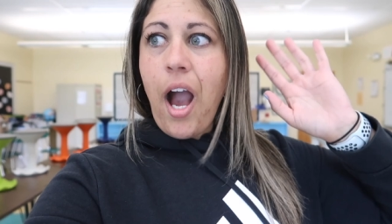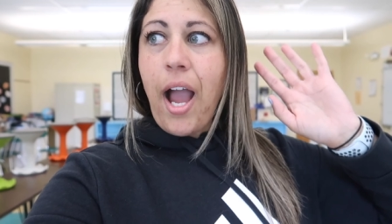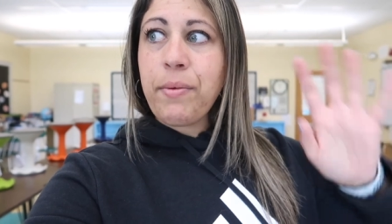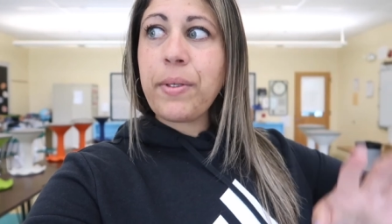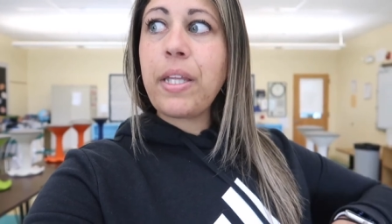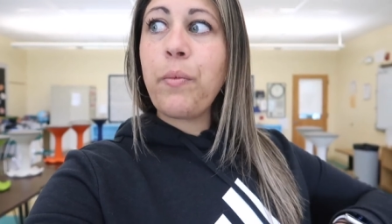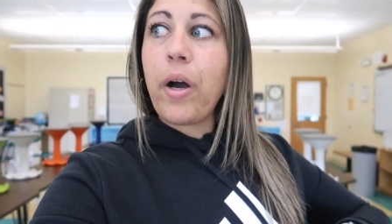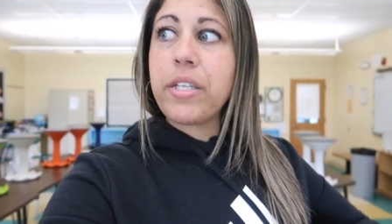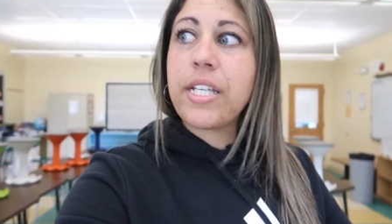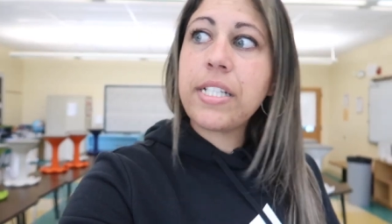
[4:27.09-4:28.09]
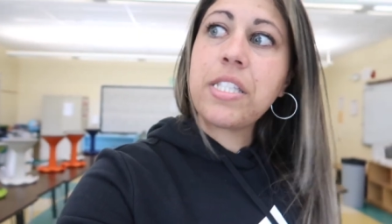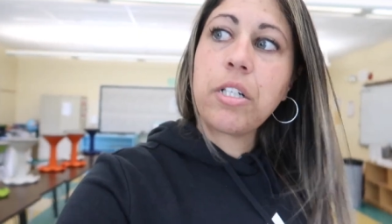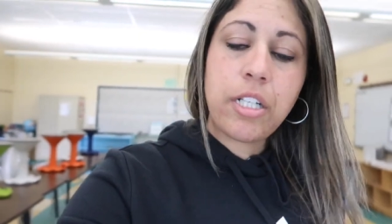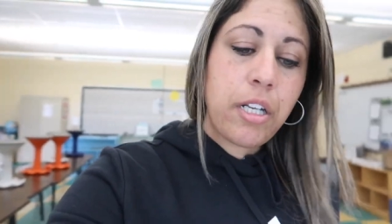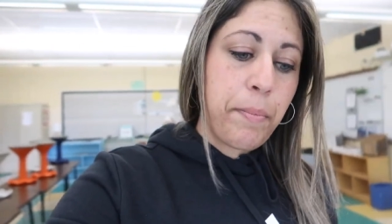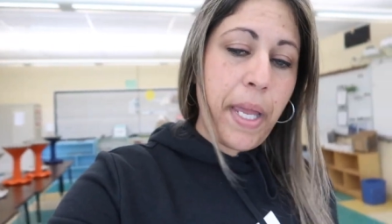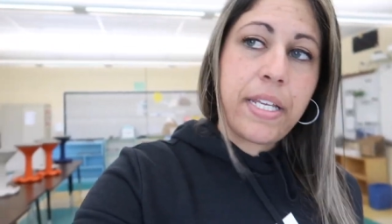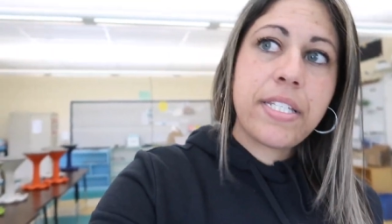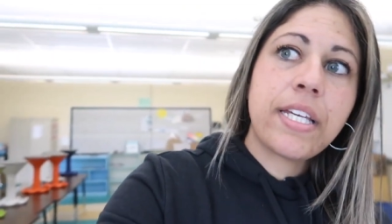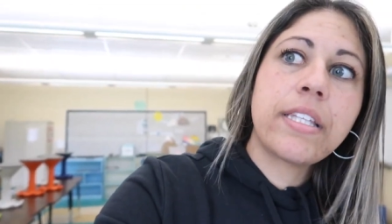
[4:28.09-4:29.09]
I really want to get started on
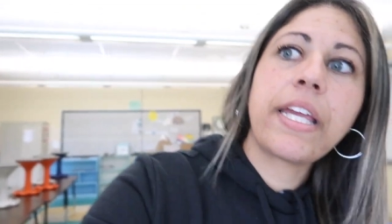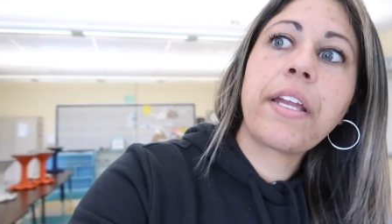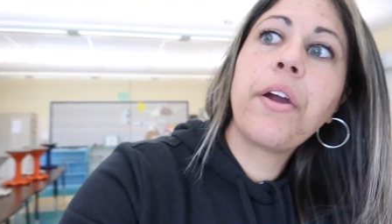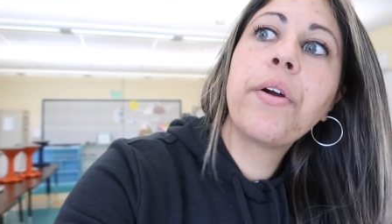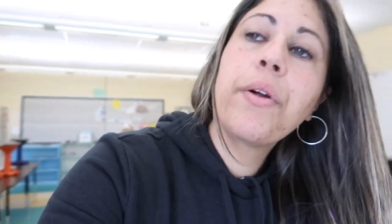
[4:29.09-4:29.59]
painting like